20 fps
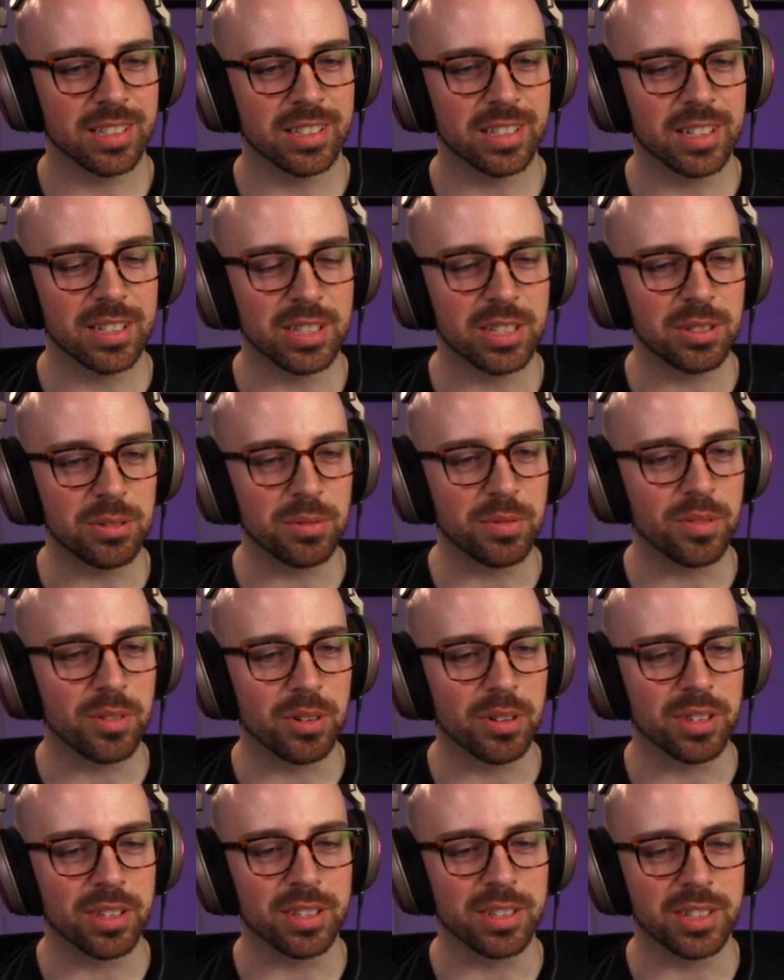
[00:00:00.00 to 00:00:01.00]
Astute for
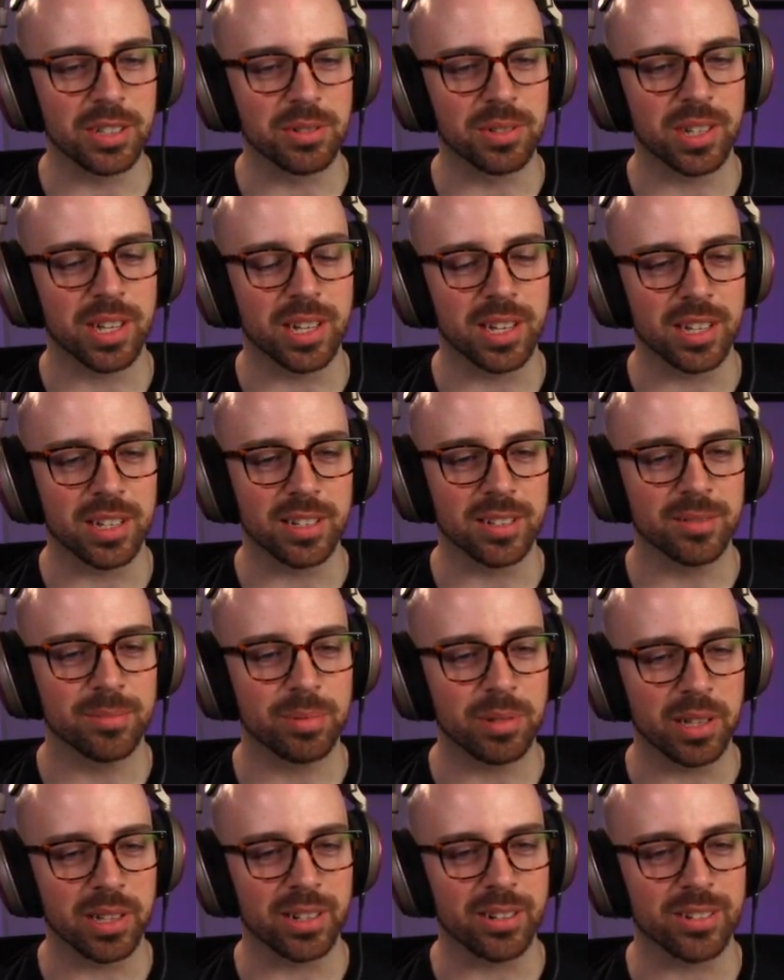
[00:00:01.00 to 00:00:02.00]
all the UK
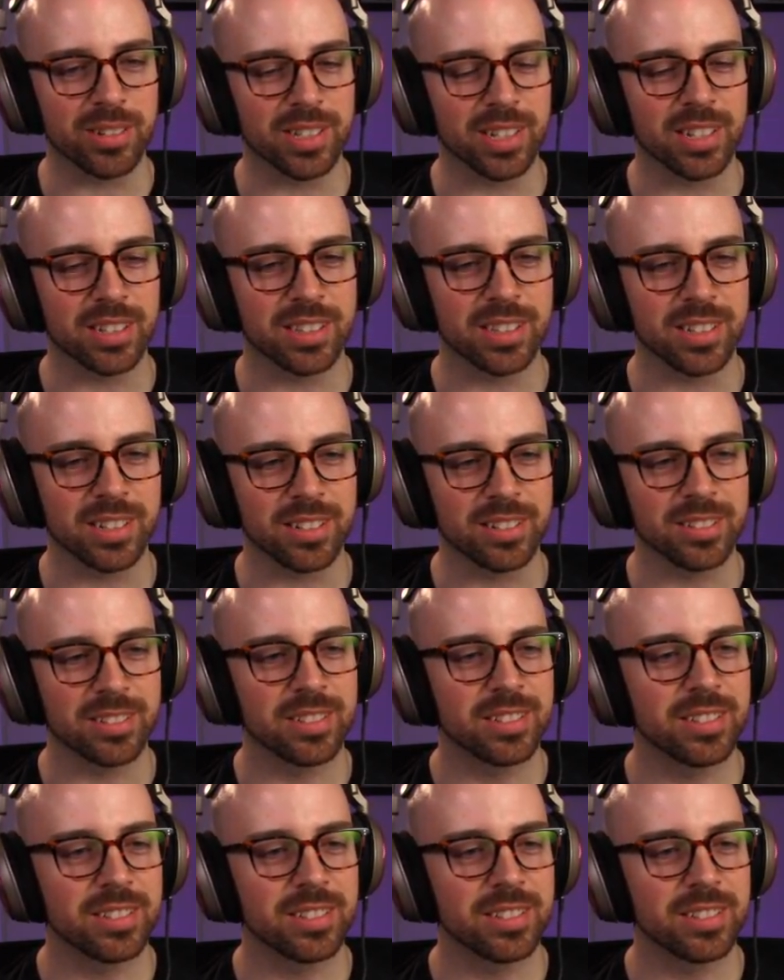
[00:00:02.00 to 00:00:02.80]
players out there.